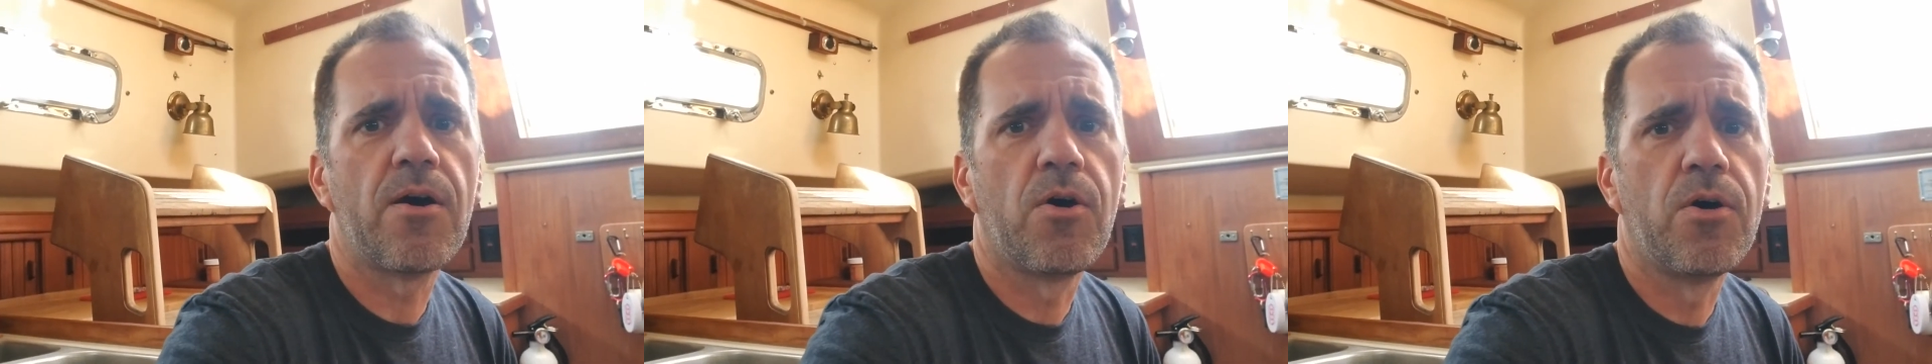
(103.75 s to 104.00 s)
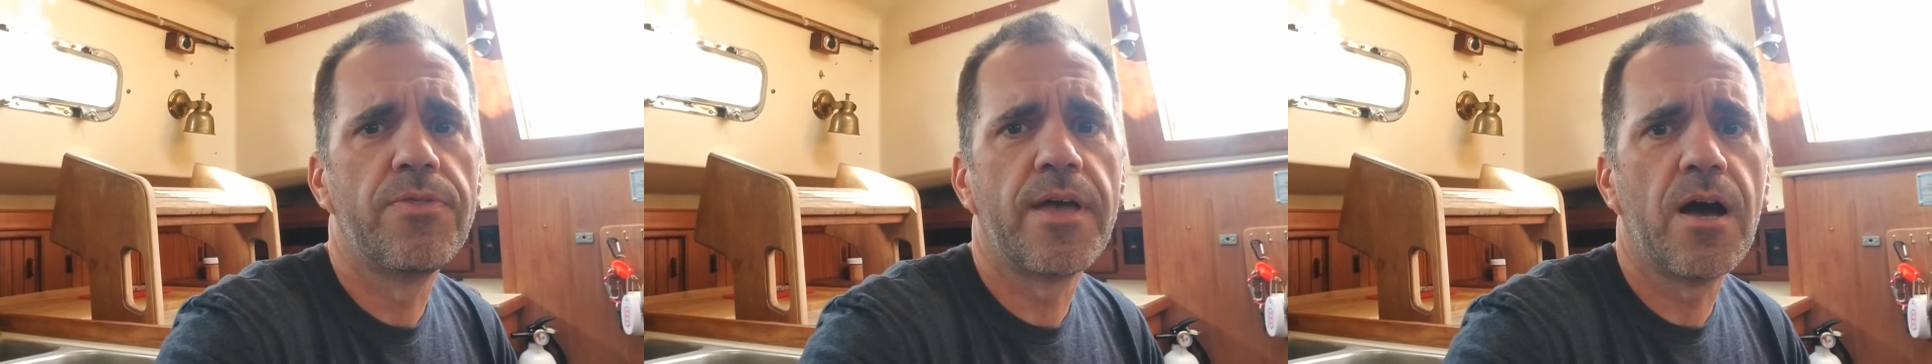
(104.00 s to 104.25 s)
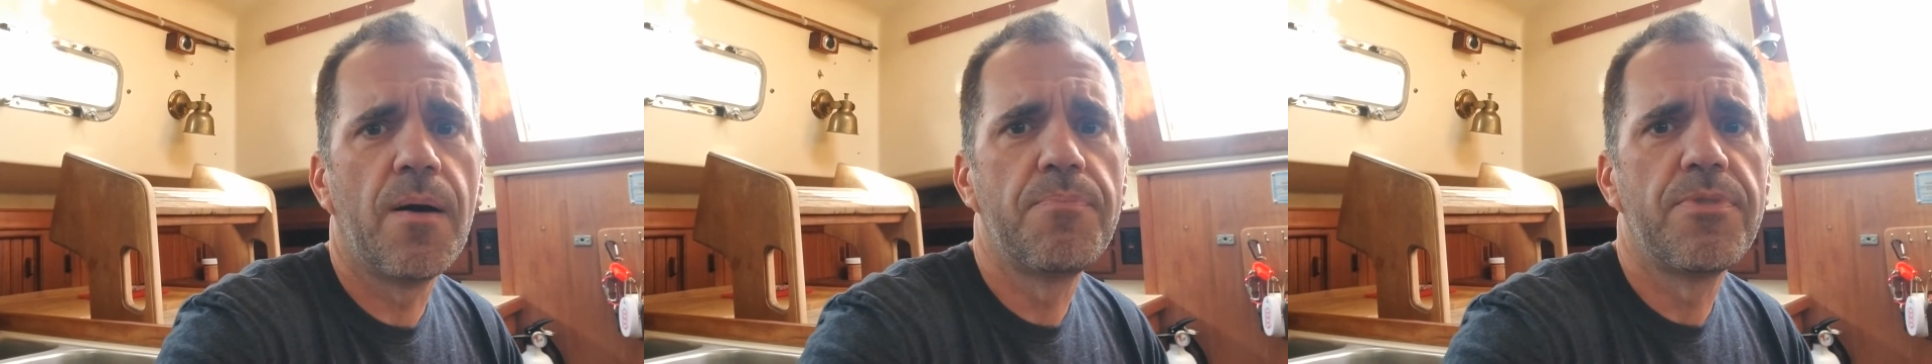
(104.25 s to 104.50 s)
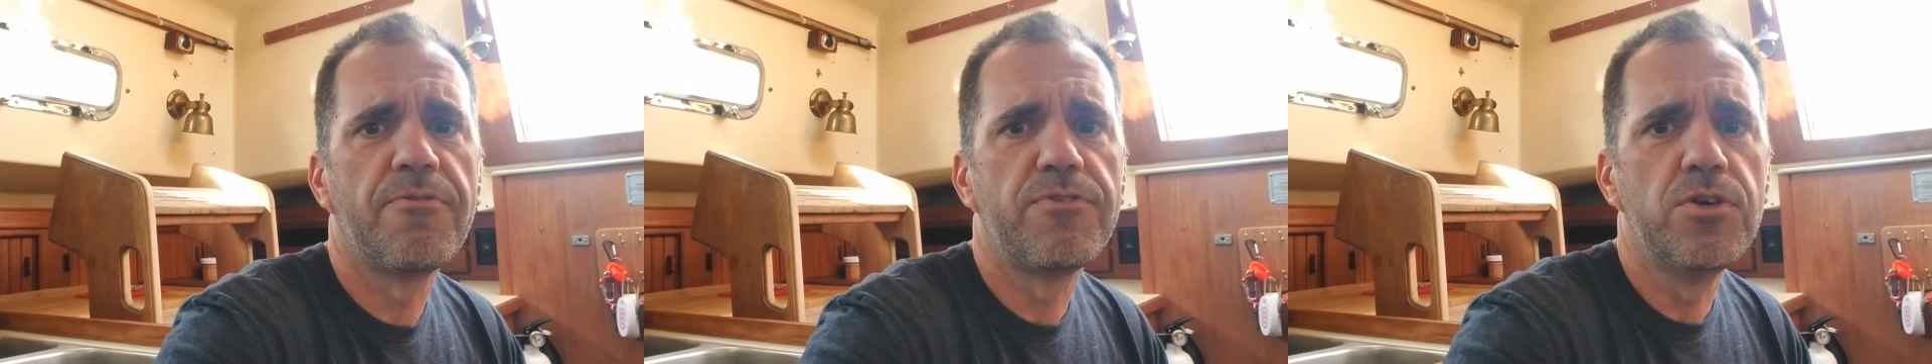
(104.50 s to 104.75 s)
up
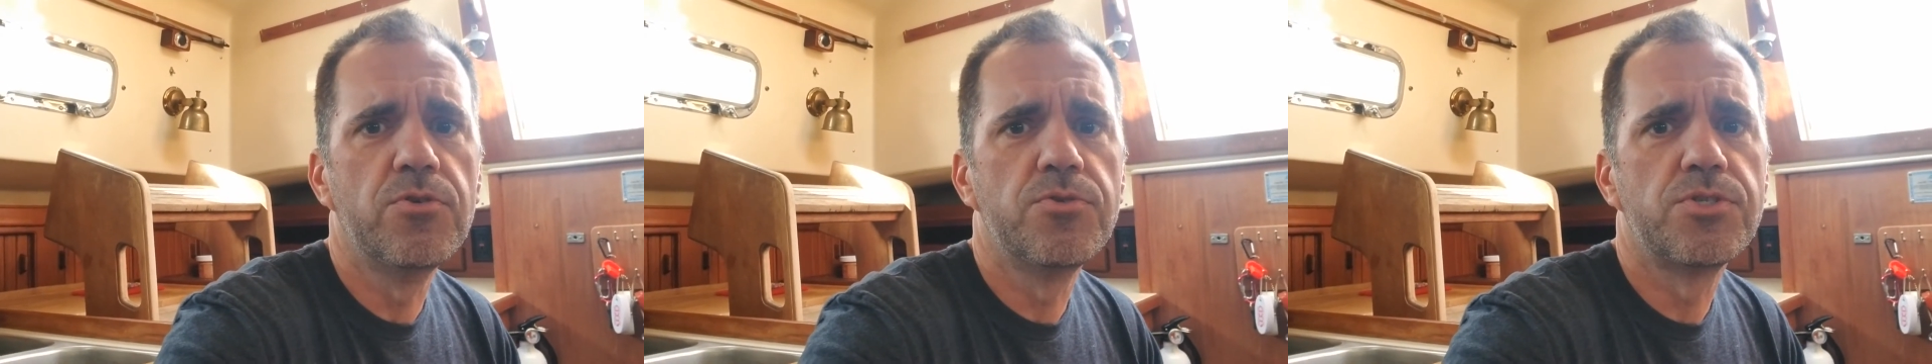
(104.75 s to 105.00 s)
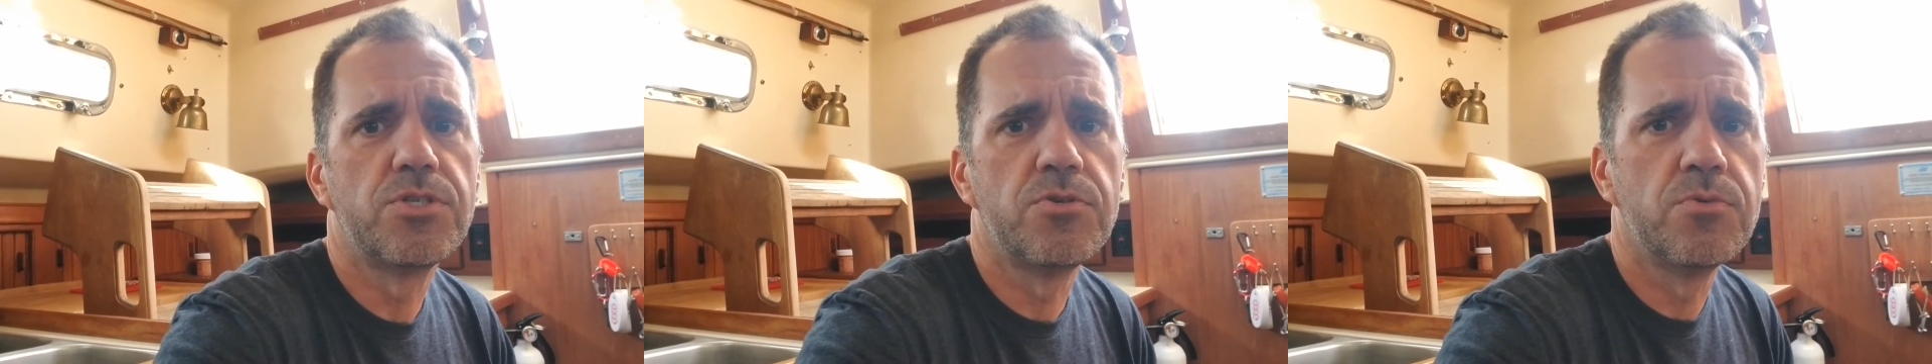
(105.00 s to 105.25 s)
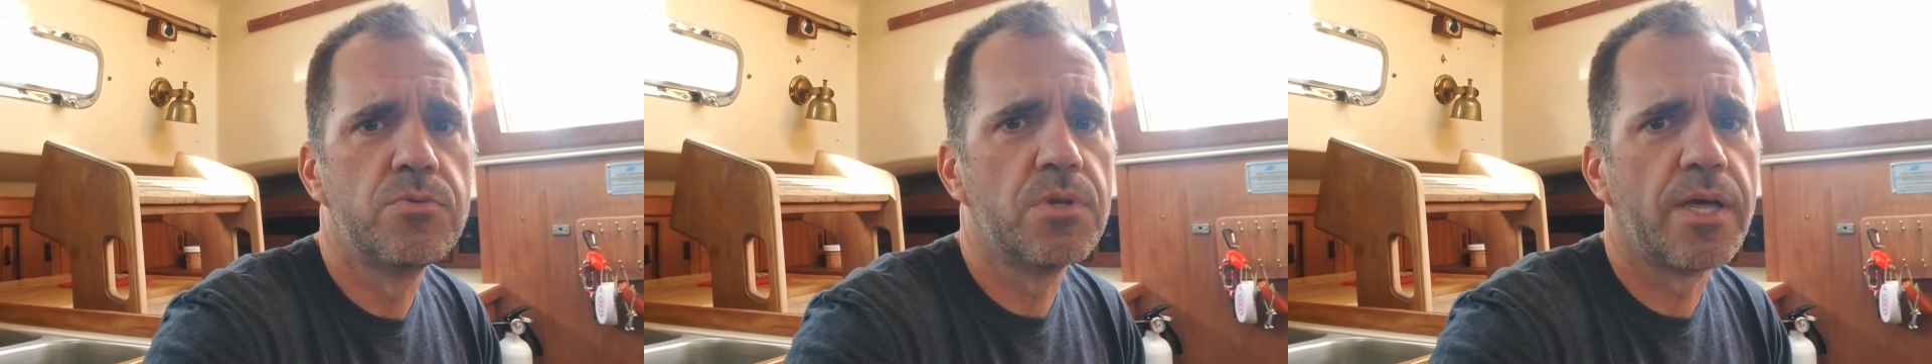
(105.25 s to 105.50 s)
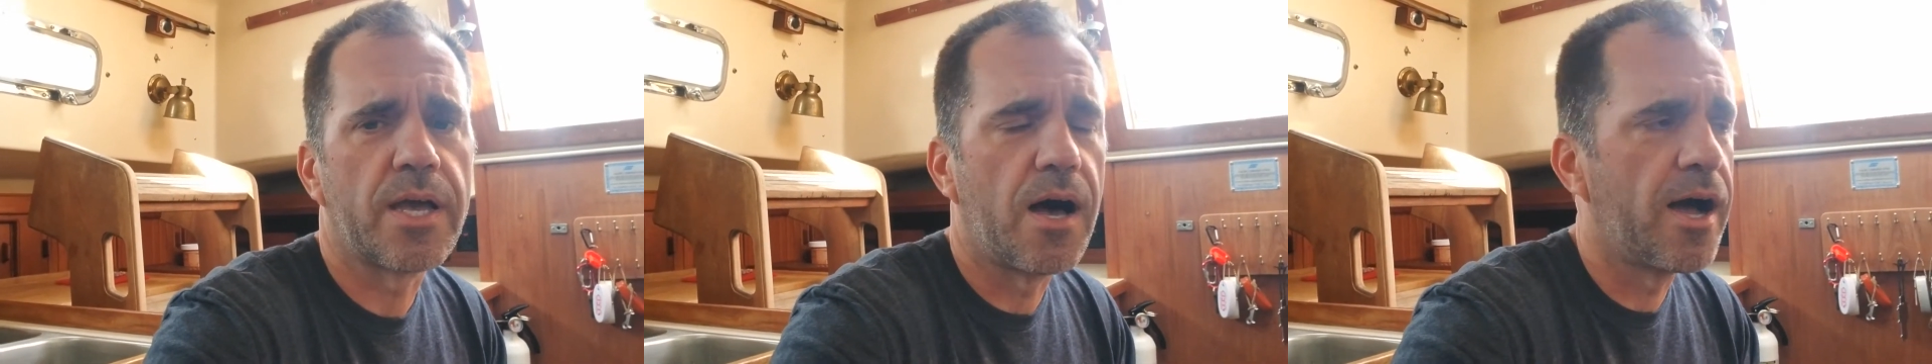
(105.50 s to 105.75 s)
the fuse to
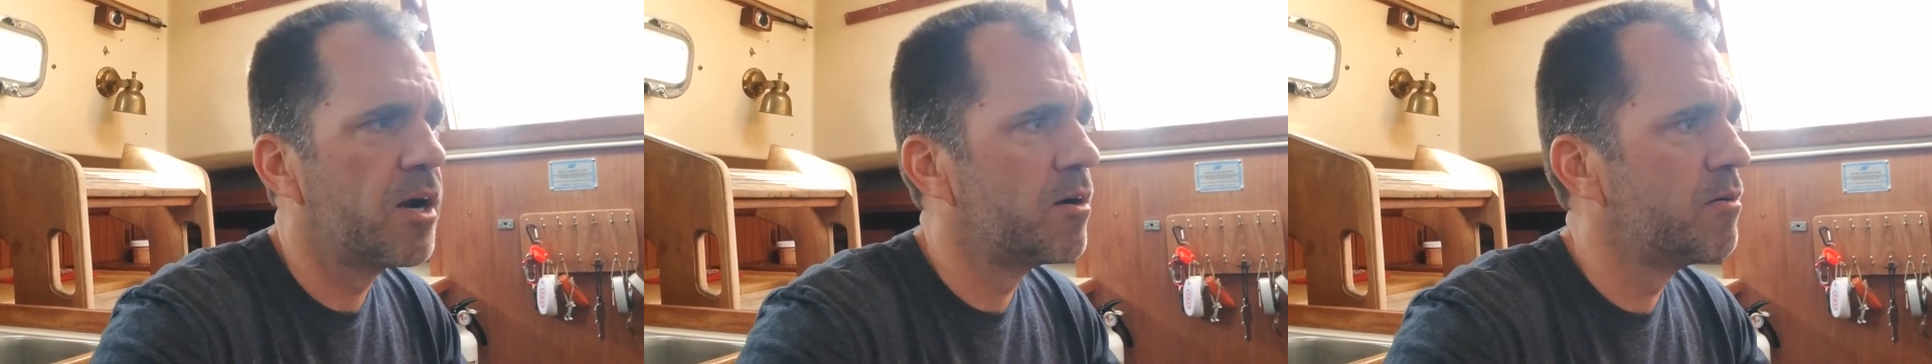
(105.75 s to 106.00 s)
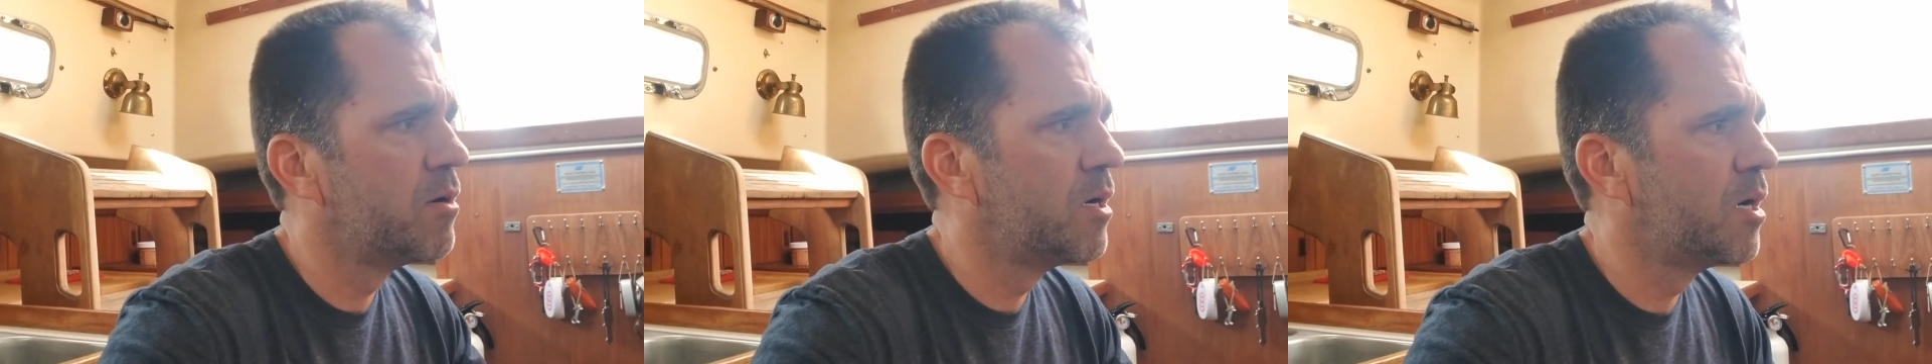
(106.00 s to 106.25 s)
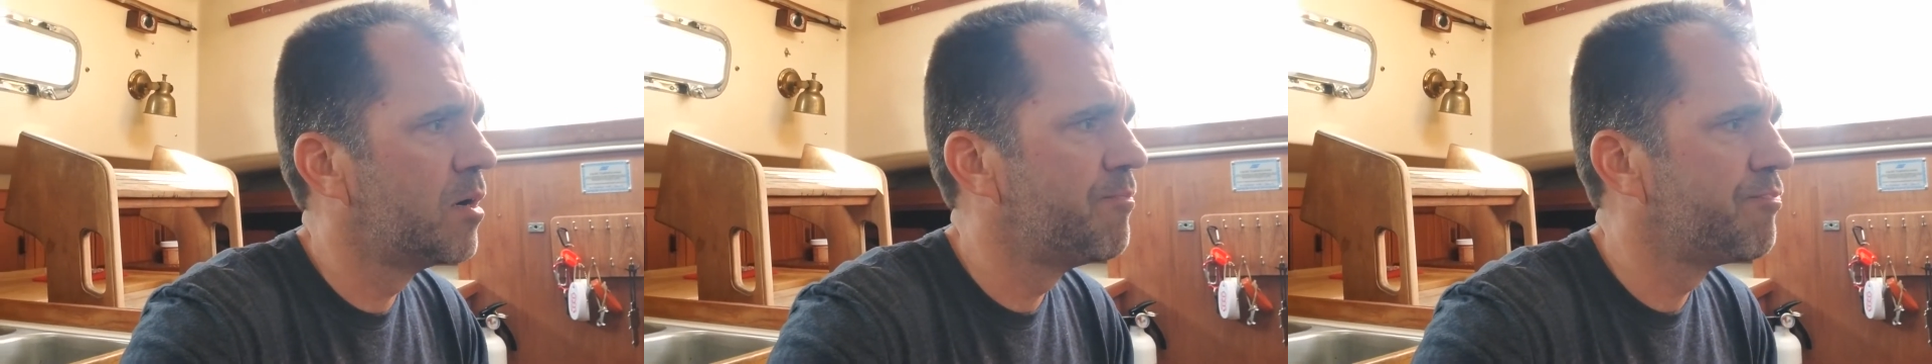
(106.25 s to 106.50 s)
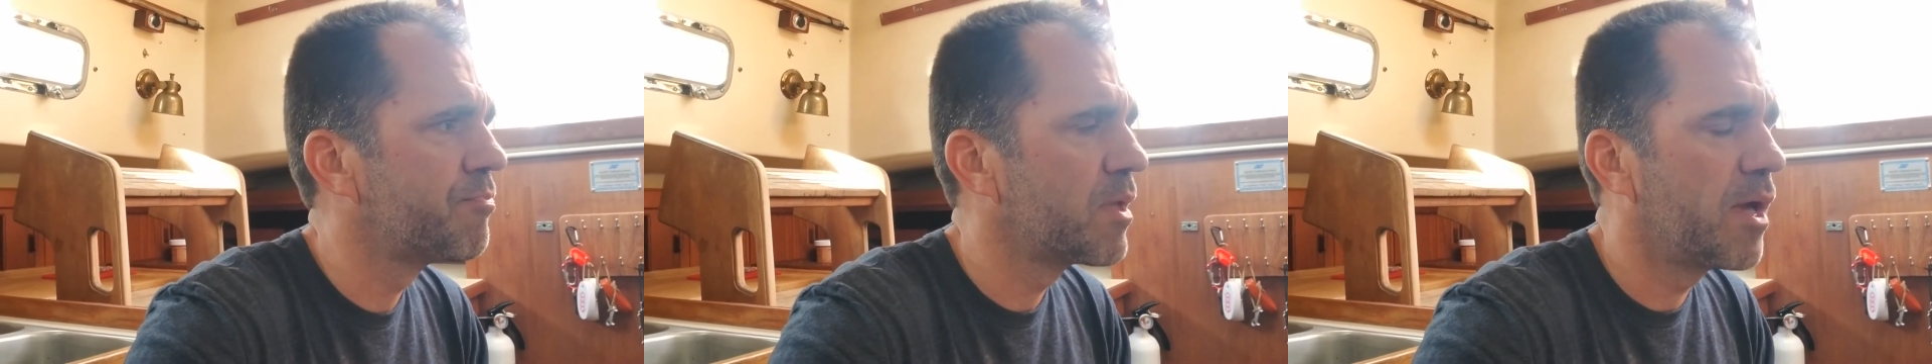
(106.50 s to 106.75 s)
like a
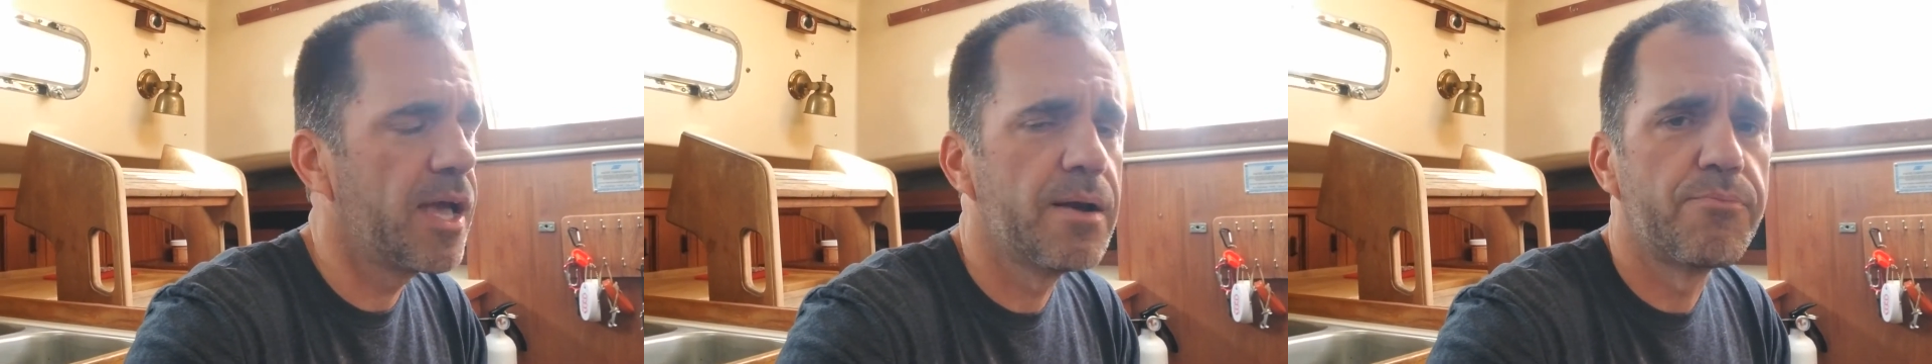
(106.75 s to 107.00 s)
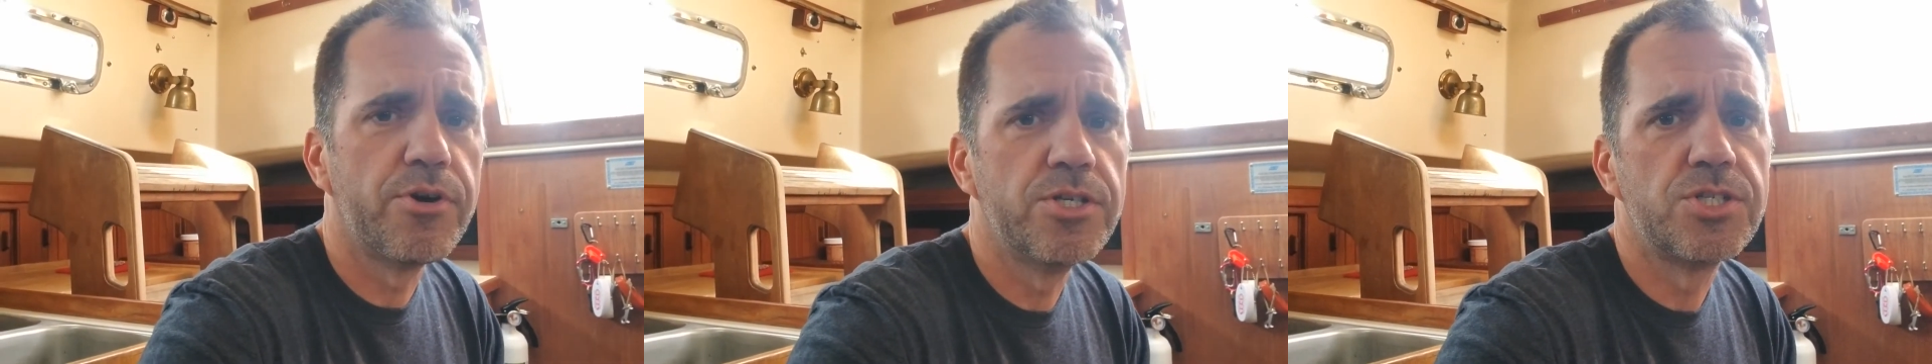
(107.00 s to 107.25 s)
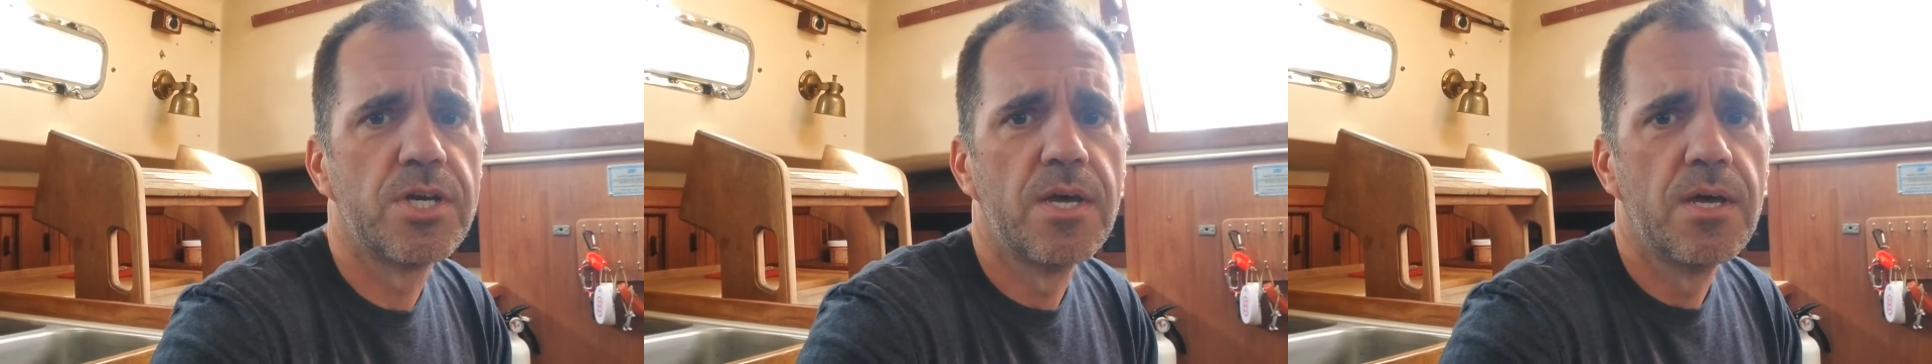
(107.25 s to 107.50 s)
higher amperage,